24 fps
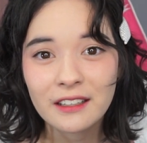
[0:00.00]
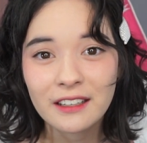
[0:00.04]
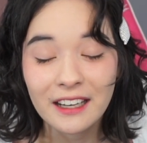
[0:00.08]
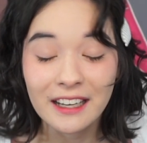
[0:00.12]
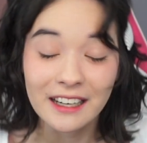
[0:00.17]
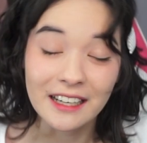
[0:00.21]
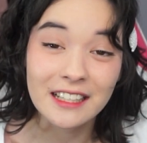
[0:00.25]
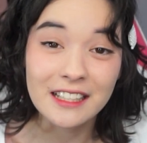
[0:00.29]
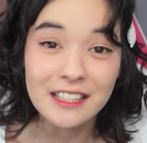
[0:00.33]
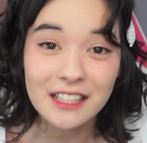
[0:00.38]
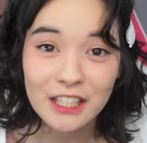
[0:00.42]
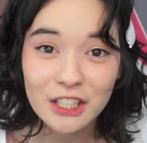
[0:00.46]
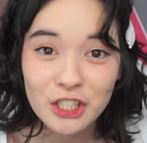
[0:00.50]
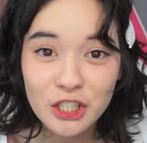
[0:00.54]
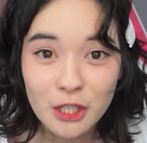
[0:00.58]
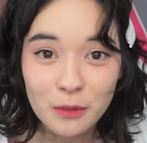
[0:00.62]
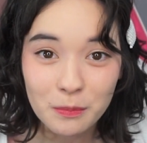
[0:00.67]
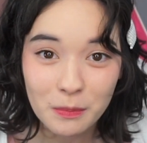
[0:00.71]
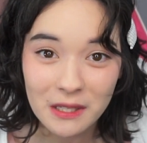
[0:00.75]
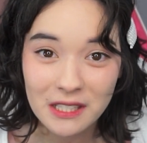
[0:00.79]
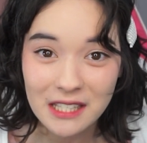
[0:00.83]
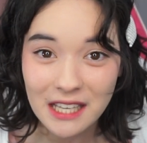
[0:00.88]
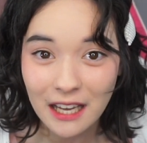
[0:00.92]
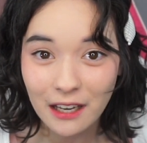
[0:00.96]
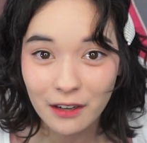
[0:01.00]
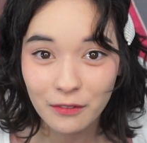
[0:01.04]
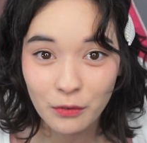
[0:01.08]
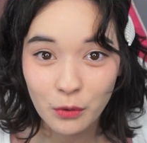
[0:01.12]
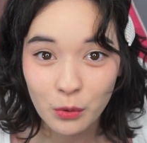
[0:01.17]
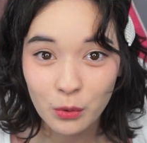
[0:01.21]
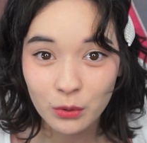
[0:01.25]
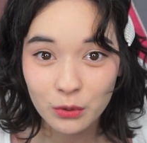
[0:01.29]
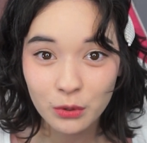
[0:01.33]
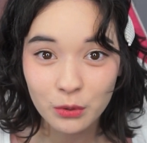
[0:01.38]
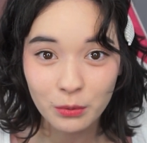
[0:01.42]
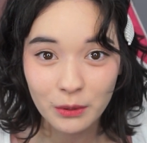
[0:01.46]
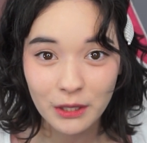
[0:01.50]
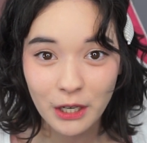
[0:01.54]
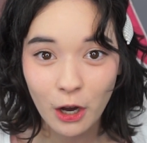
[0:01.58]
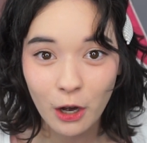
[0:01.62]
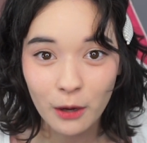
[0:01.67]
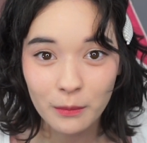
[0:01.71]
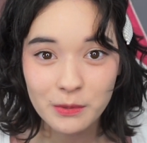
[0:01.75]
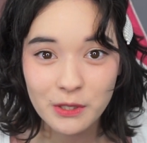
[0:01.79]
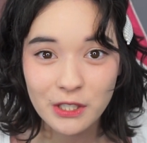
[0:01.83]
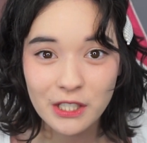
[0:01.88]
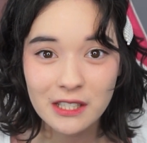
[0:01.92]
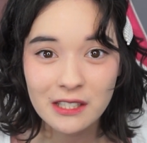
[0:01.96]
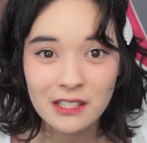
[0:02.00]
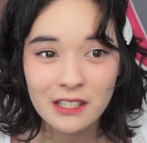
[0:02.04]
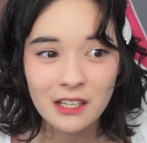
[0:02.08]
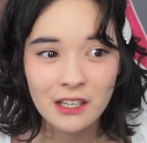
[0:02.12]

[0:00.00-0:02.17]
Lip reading: It is the cheapest out of all 3 options.